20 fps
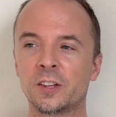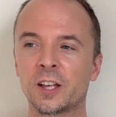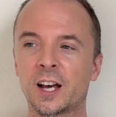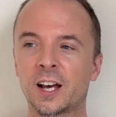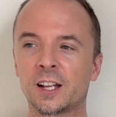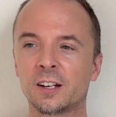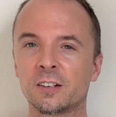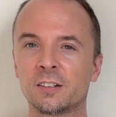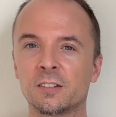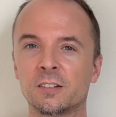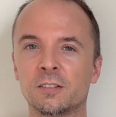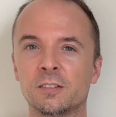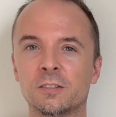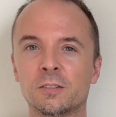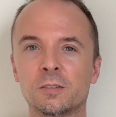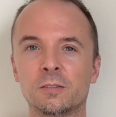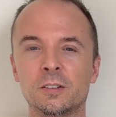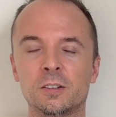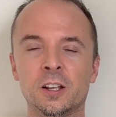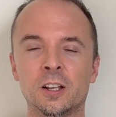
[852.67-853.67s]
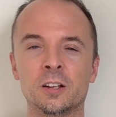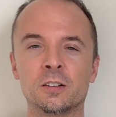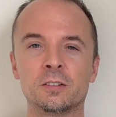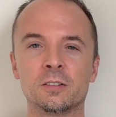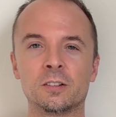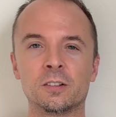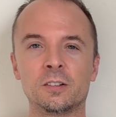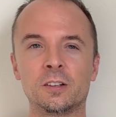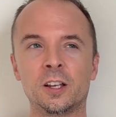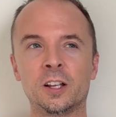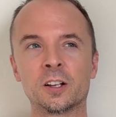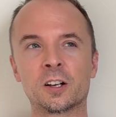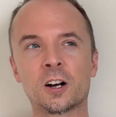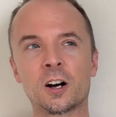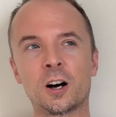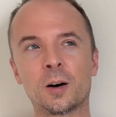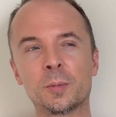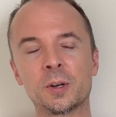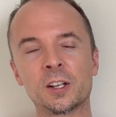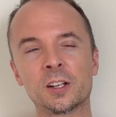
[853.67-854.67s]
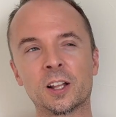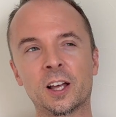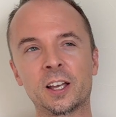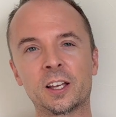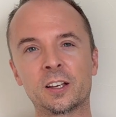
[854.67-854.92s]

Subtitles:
that in common.